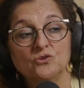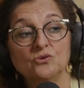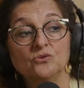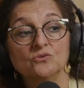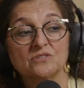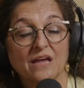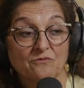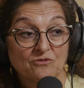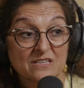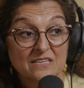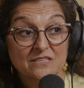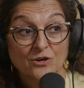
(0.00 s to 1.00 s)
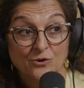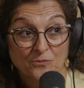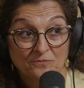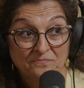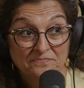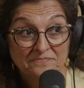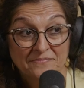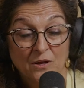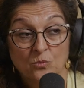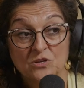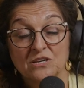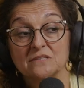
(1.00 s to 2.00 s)
to San Francisco,
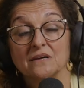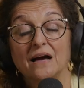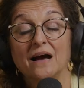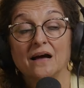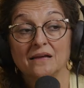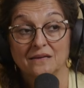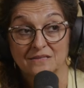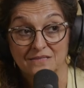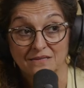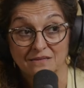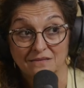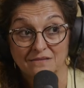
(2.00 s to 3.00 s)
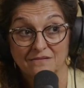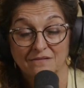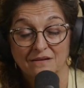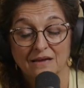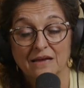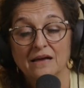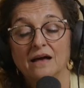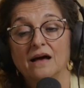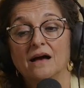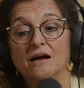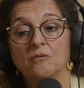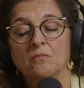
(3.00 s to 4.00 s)
which has a high incidence,
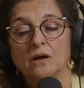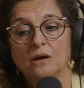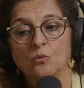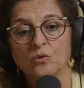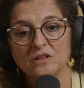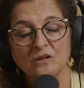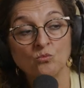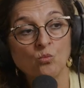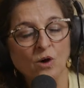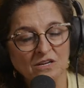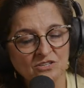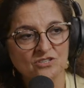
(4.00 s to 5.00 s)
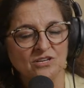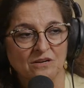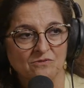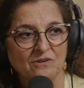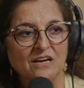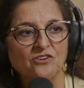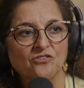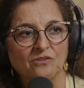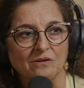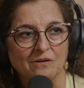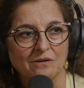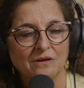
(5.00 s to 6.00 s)
um, within one
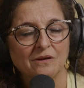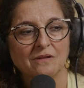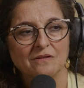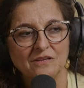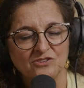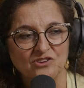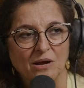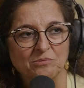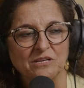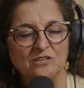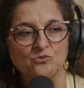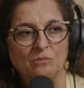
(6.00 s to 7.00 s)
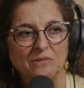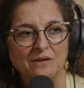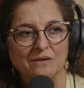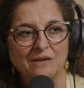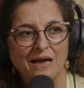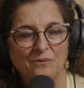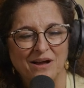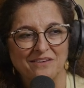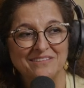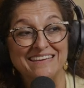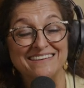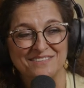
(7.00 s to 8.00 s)
generation, these Japanese women now
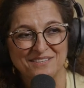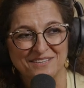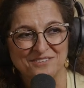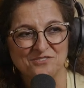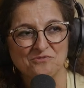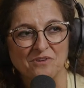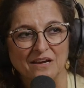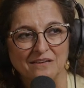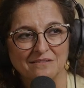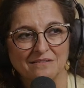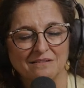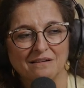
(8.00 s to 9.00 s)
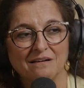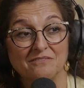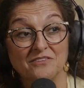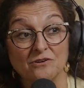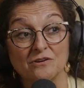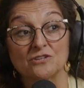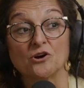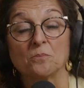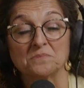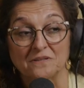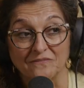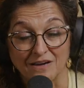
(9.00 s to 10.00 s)
have the incidence rate of their
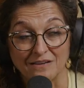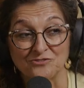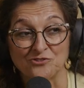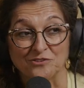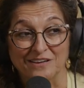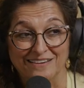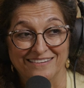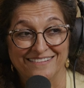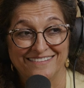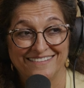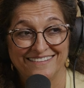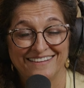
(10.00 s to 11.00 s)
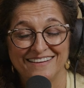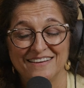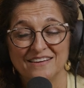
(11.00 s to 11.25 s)
adoptive country. Mm.